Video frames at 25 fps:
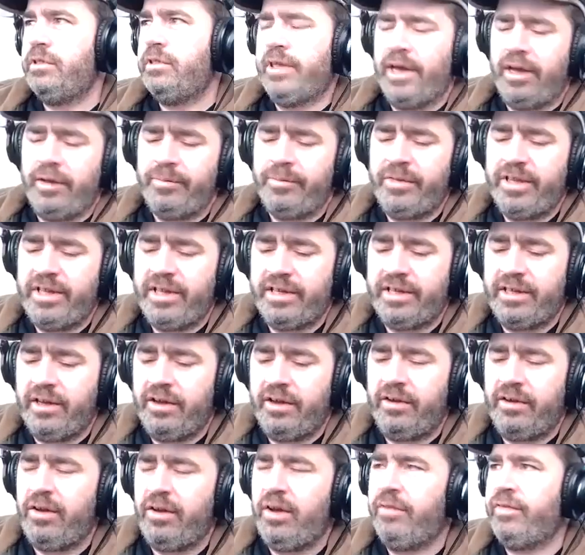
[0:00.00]
Yeah, I mean,
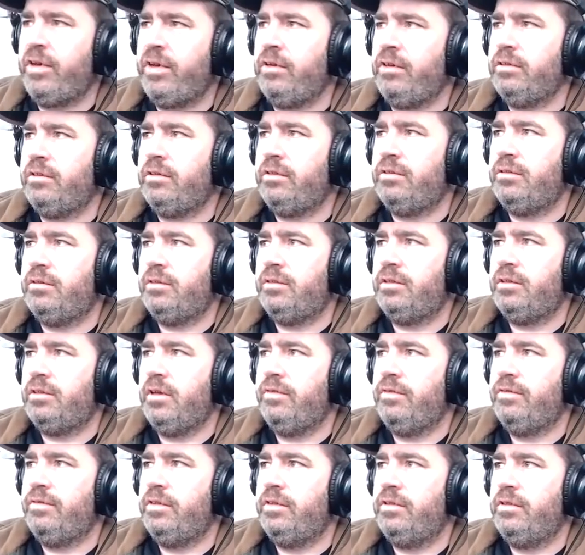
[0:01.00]
I've got
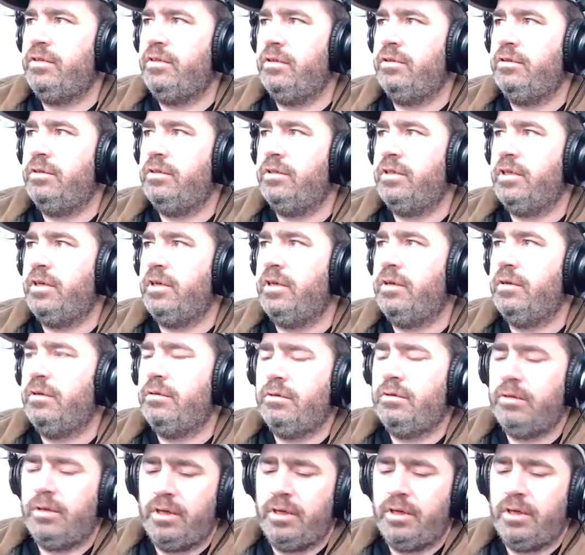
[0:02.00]
stuff to do, so